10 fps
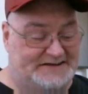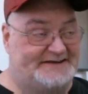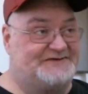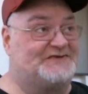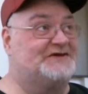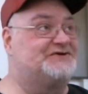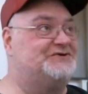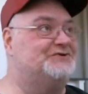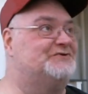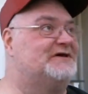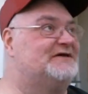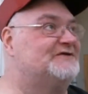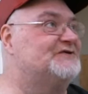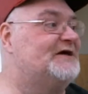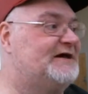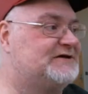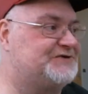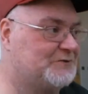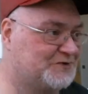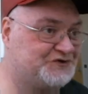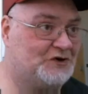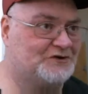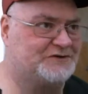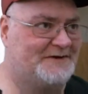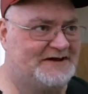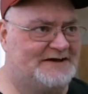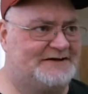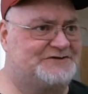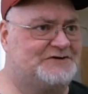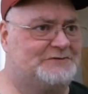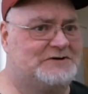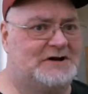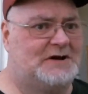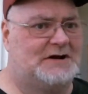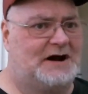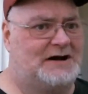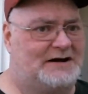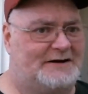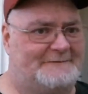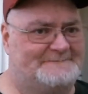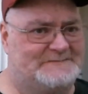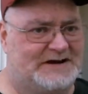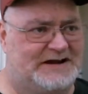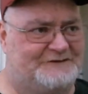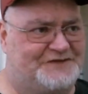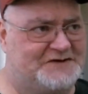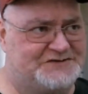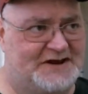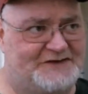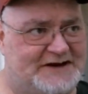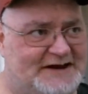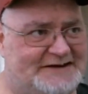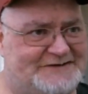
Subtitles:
at least this dude is super stoked to be on. So if there's nothing on